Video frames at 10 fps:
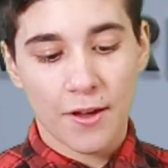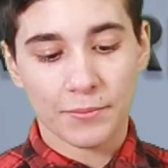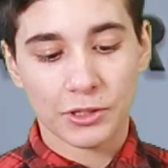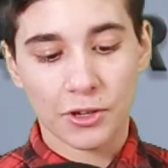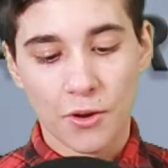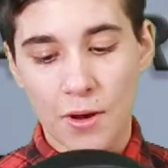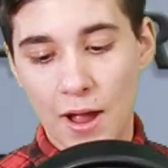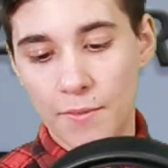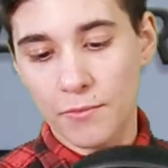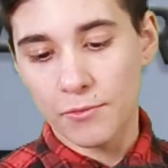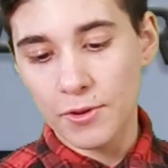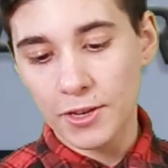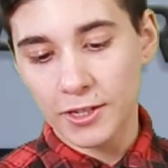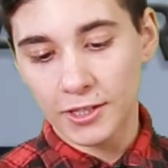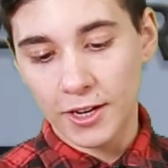So I'm
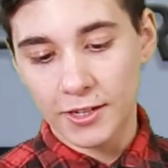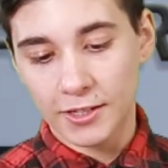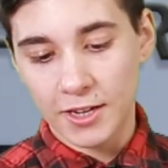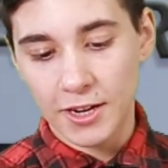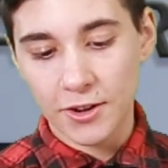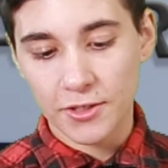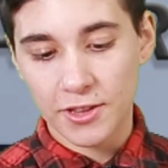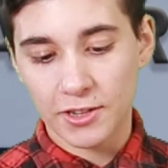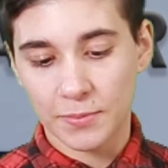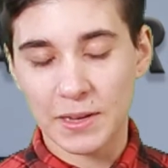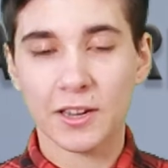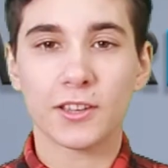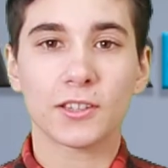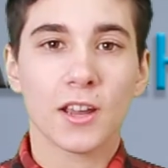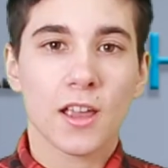really excited to hear these
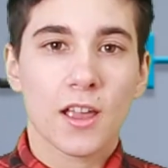because